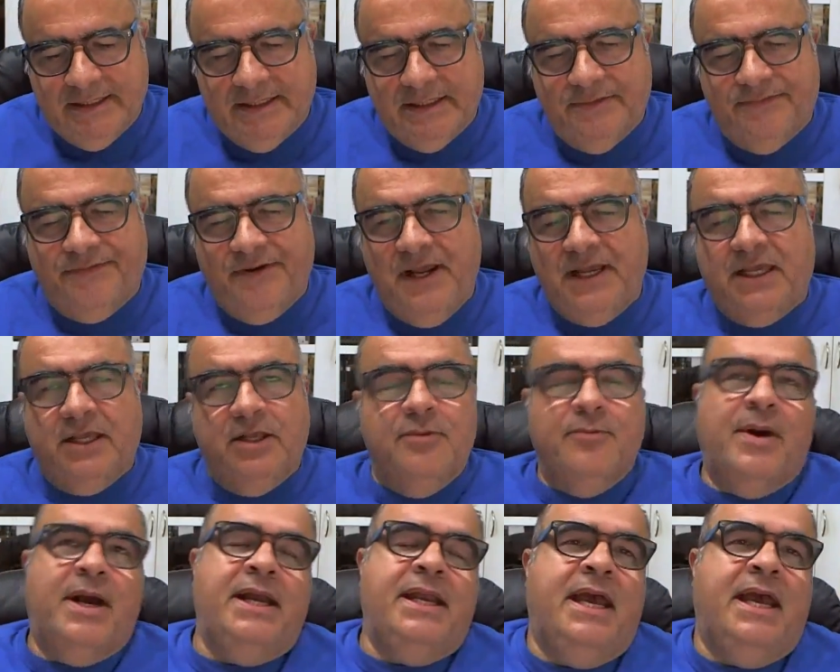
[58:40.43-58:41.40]
Frankie, you
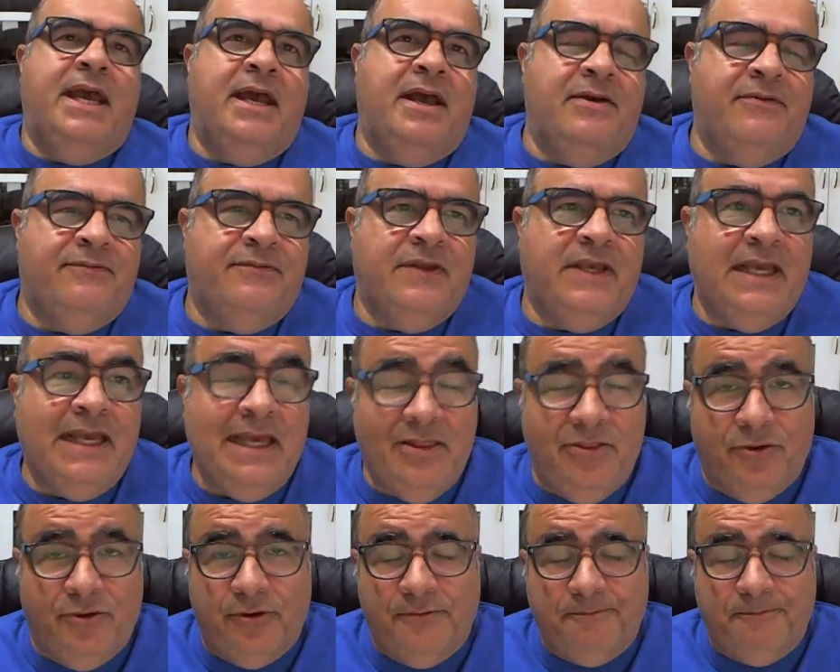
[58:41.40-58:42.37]
might have
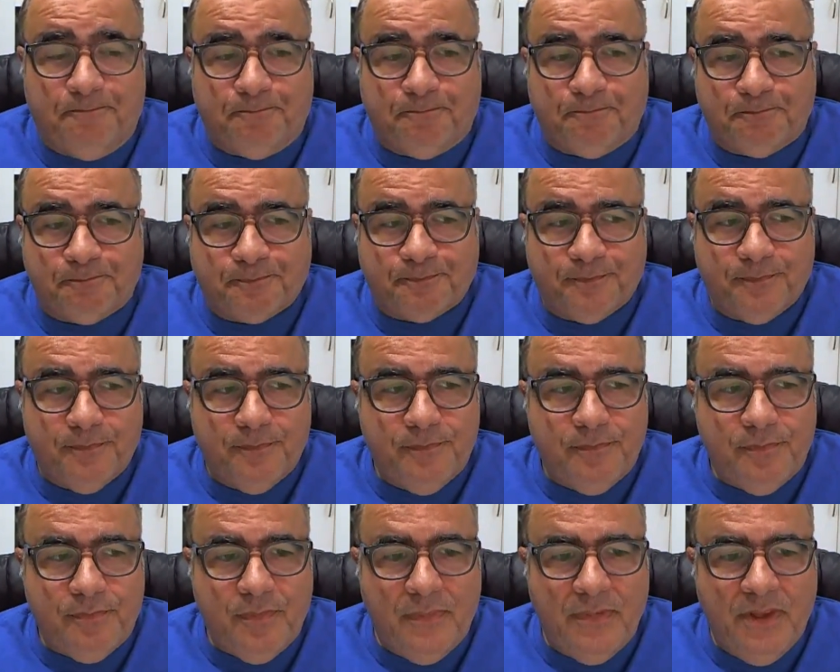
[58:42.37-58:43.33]
either
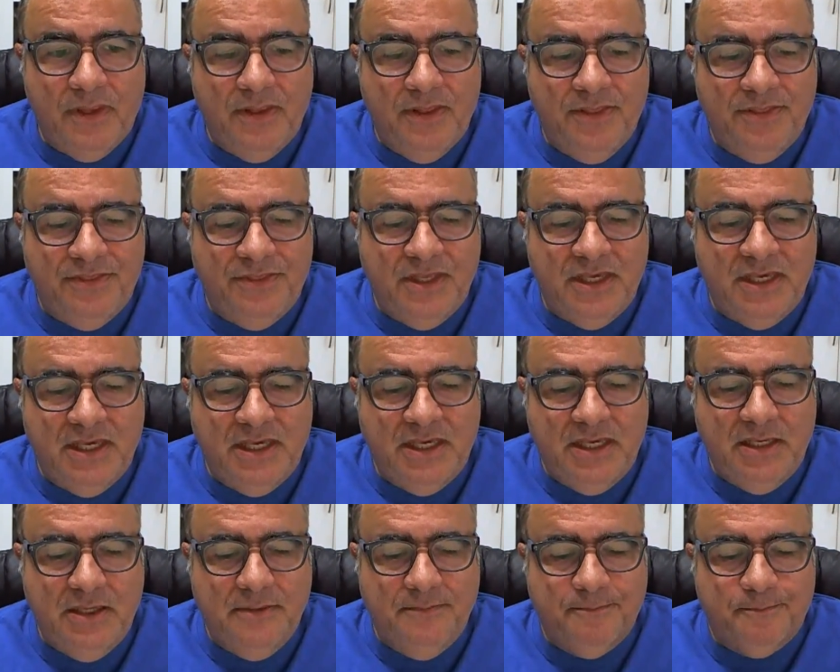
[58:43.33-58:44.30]

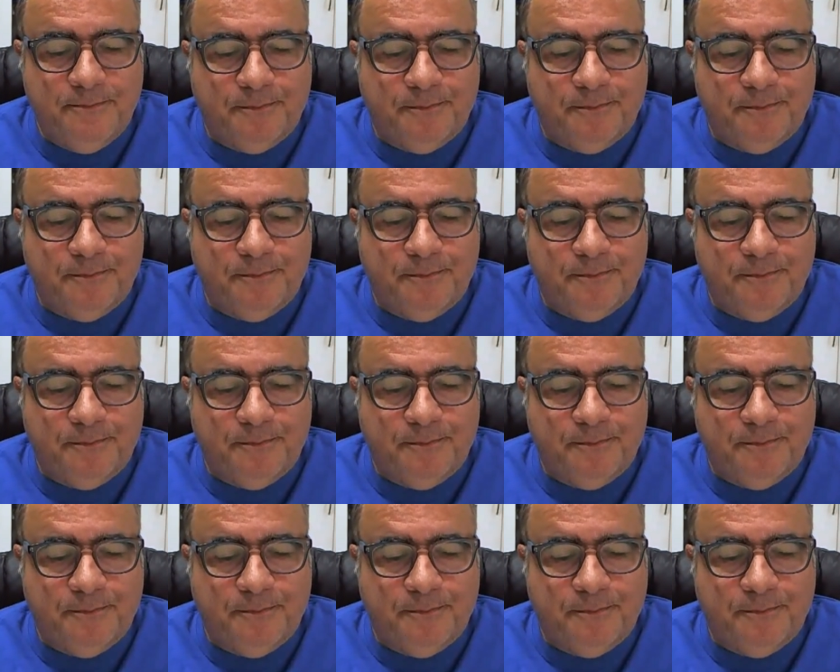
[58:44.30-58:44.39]
the